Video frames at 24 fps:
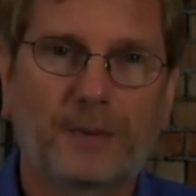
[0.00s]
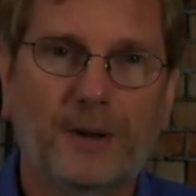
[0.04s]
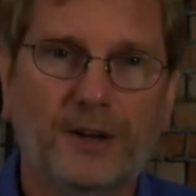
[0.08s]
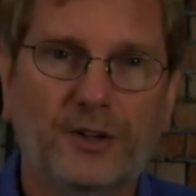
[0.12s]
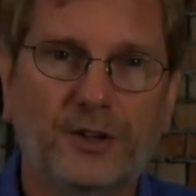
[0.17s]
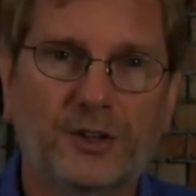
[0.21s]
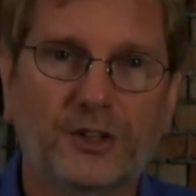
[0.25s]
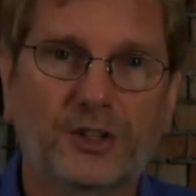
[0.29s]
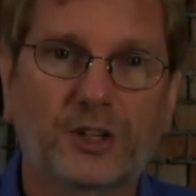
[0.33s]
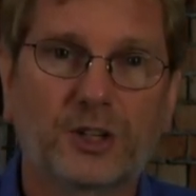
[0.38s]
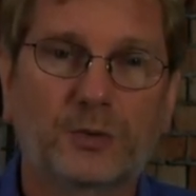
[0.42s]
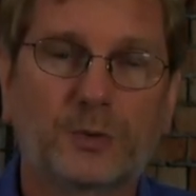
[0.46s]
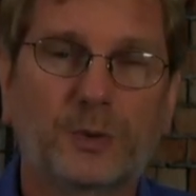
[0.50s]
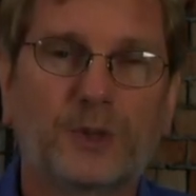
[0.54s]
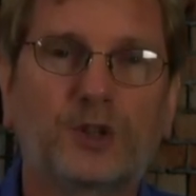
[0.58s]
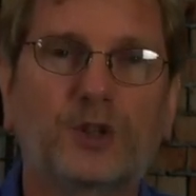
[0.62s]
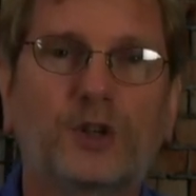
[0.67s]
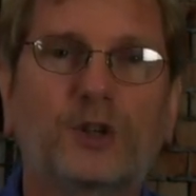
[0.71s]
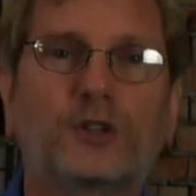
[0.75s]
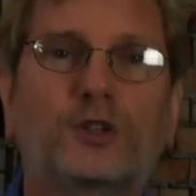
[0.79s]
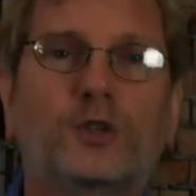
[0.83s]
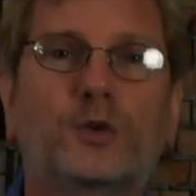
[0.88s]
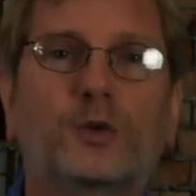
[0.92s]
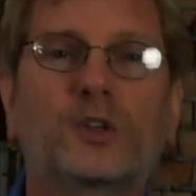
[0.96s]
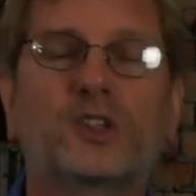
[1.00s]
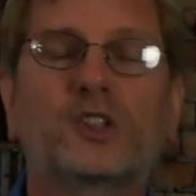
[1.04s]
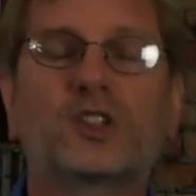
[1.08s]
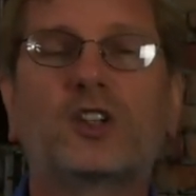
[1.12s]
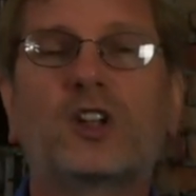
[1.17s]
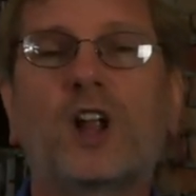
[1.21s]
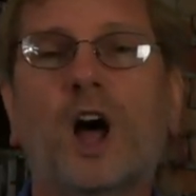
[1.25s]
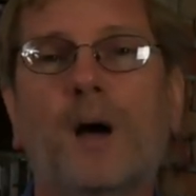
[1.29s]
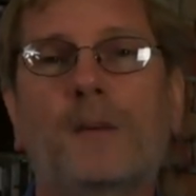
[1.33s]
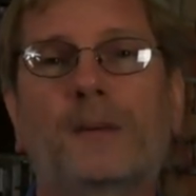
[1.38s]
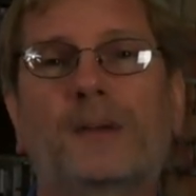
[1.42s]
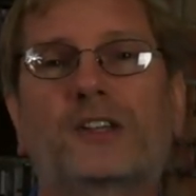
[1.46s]
pages as we turn to
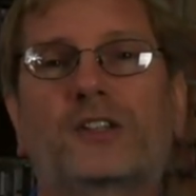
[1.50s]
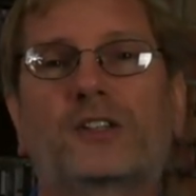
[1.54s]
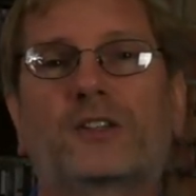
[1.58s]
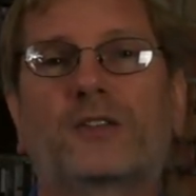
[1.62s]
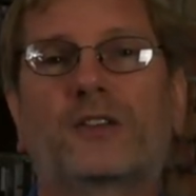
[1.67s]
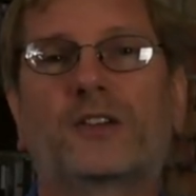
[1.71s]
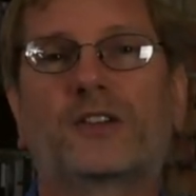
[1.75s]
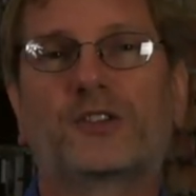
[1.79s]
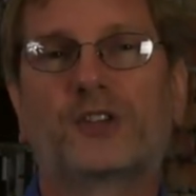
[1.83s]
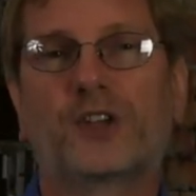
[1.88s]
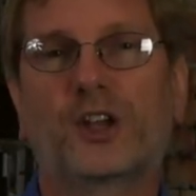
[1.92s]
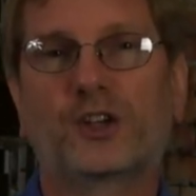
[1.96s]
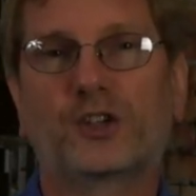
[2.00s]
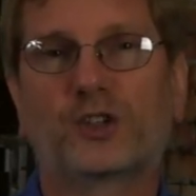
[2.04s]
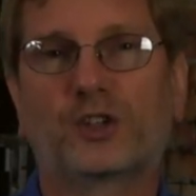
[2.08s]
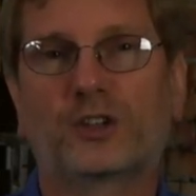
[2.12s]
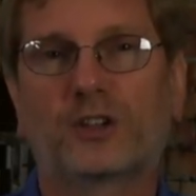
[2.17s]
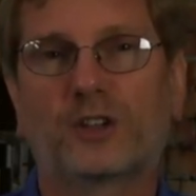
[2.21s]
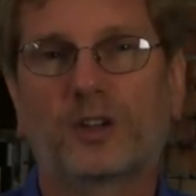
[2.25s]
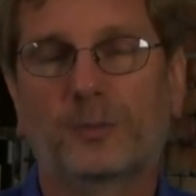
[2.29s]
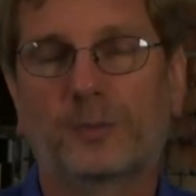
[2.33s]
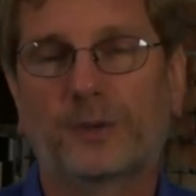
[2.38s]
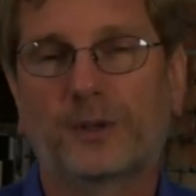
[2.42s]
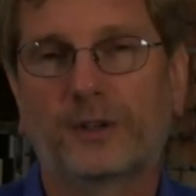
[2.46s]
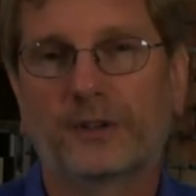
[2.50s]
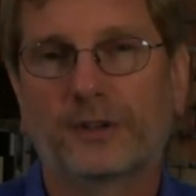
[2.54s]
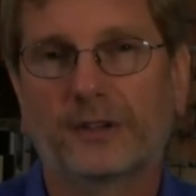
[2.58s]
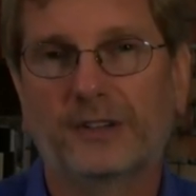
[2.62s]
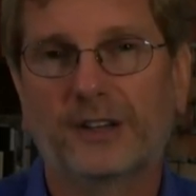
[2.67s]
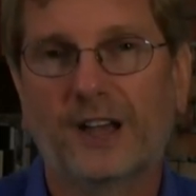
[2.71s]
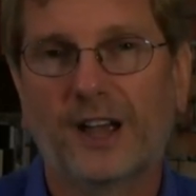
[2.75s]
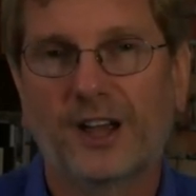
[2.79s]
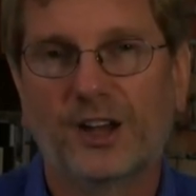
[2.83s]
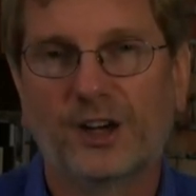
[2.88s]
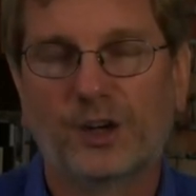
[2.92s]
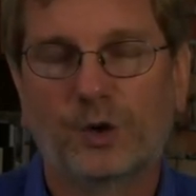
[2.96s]
Islamic civilization in the period